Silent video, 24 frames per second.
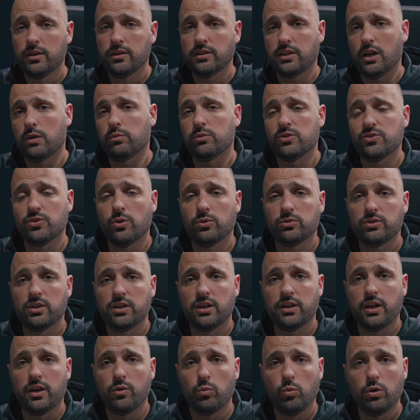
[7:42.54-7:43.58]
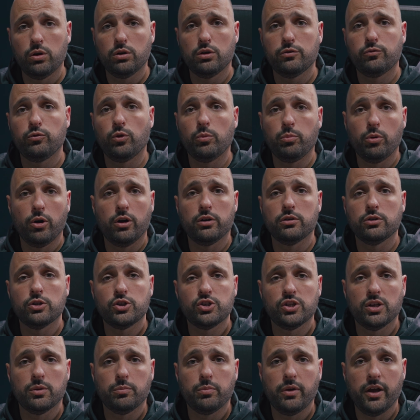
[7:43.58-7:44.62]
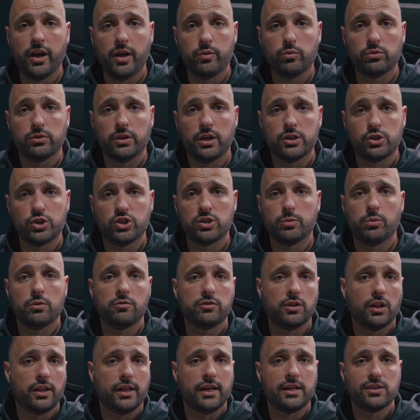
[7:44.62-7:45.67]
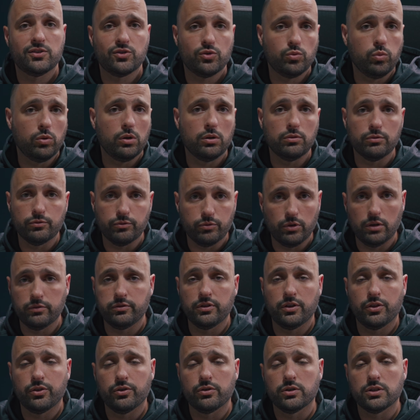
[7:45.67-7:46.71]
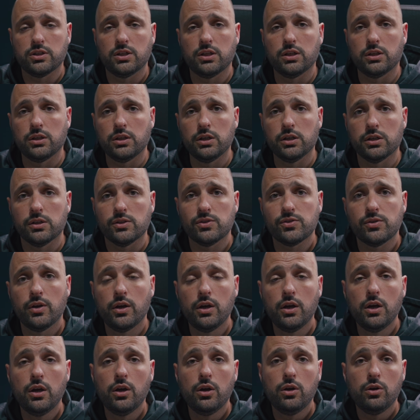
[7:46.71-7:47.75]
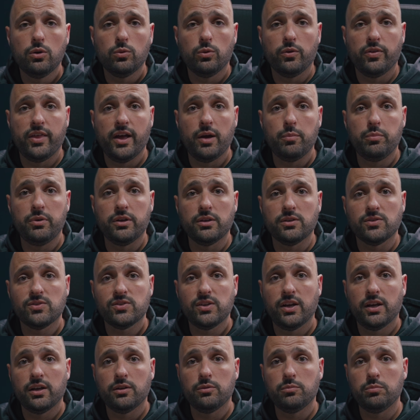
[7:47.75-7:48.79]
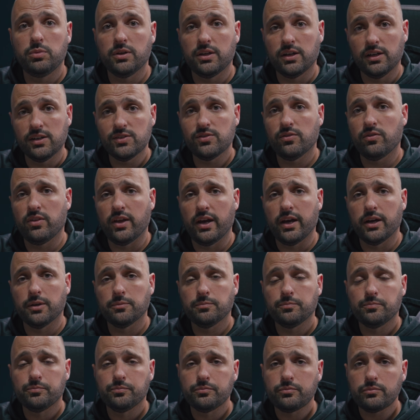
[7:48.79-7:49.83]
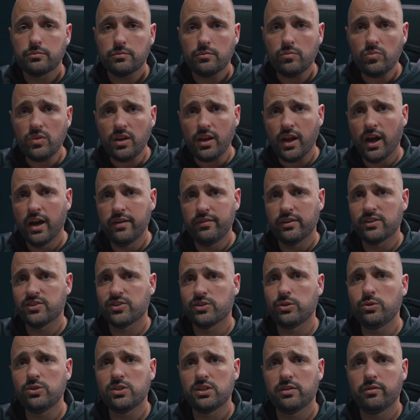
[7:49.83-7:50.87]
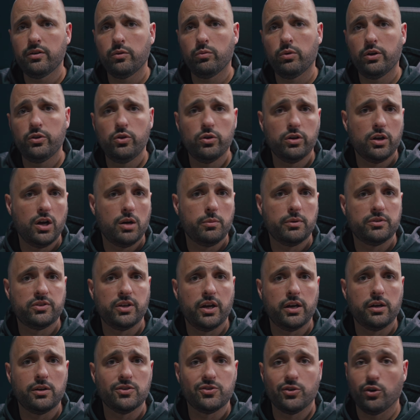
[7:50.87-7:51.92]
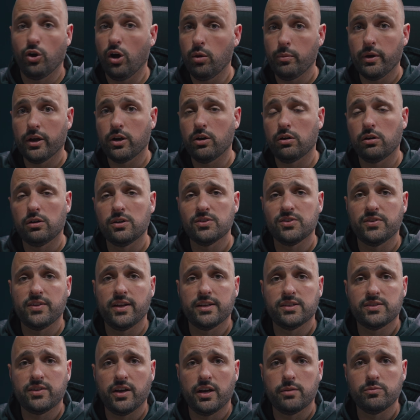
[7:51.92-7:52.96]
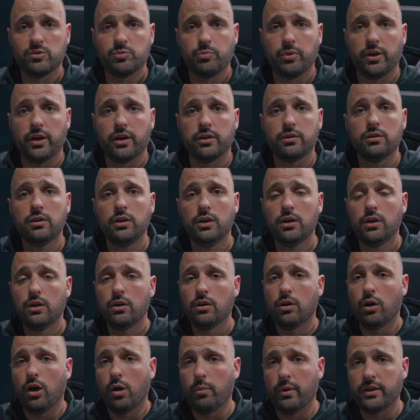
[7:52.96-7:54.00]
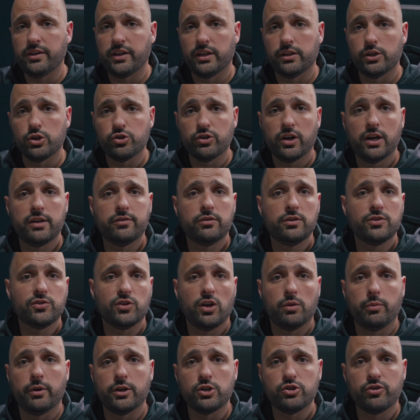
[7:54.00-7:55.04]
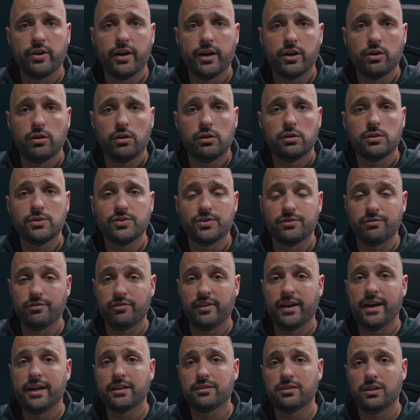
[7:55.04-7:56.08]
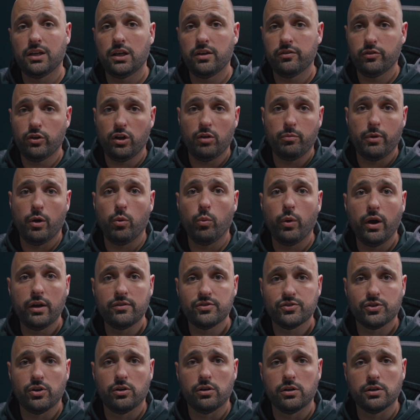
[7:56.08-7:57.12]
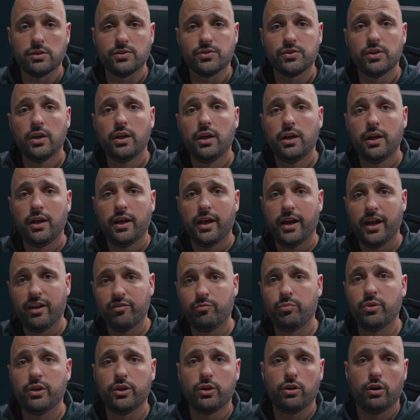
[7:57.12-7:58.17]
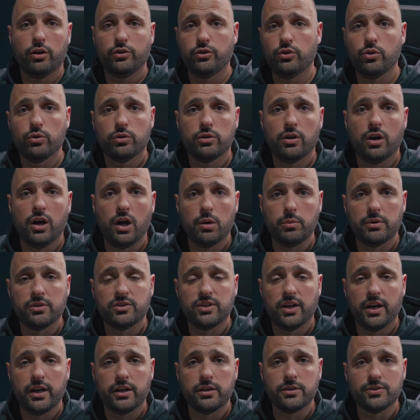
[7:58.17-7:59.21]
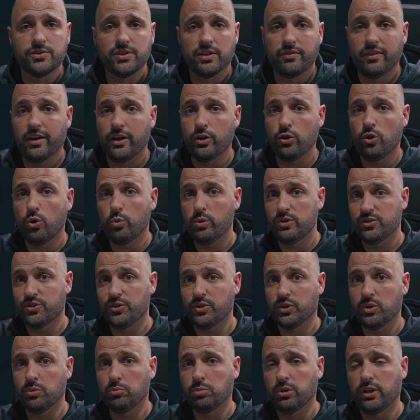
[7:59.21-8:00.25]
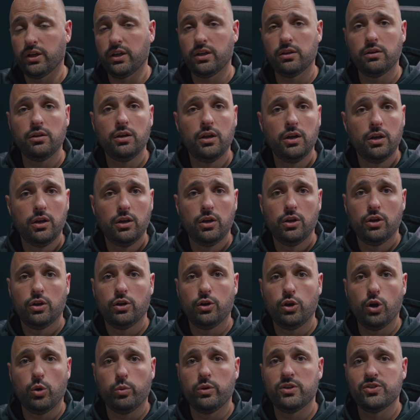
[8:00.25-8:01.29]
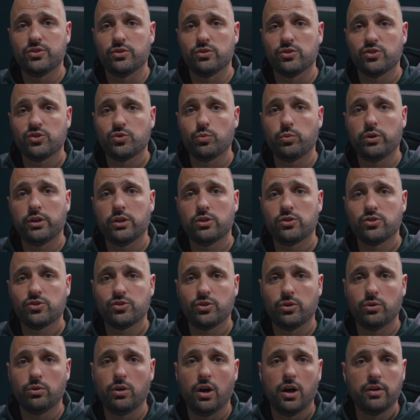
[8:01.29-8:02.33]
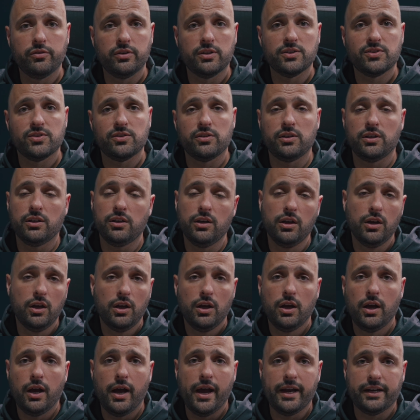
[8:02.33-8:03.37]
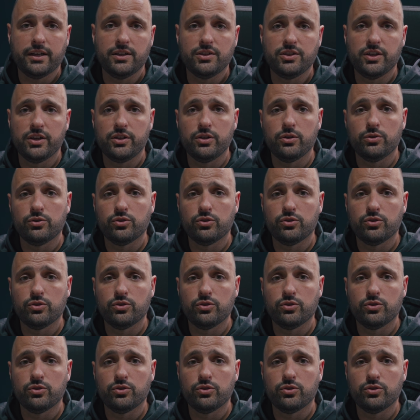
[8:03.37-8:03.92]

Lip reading: that resulted in a wonderful partnership and relationship over the last 12, roughly 13 years. With that being said, because of that, I've exclusively run Yokohama tires on all my cars in that time span, all my daily drivers, all my track cars. In fact, even all my wife's cars have been on Yokohama tires. I've had no reason to complain, no reason to switch, so obviously I continued